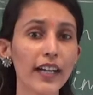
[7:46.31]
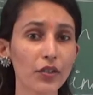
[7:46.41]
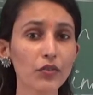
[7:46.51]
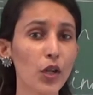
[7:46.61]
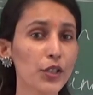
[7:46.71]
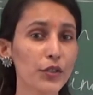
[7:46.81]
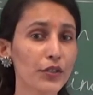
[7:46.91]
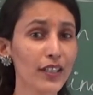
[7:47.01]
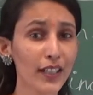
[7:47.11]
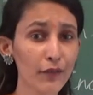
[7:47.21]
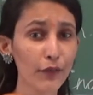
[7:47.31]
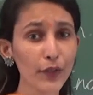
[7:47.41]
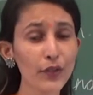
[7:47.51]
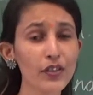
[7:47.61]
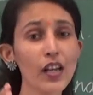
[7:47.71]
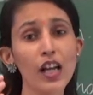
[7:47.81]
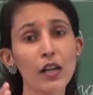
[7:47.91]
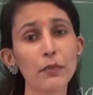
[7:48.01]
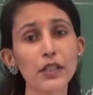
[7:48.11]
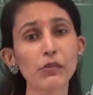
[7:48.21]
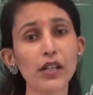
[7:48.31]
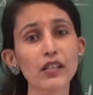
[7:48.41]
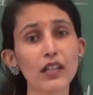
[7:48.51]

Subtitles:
don't want you to confuse between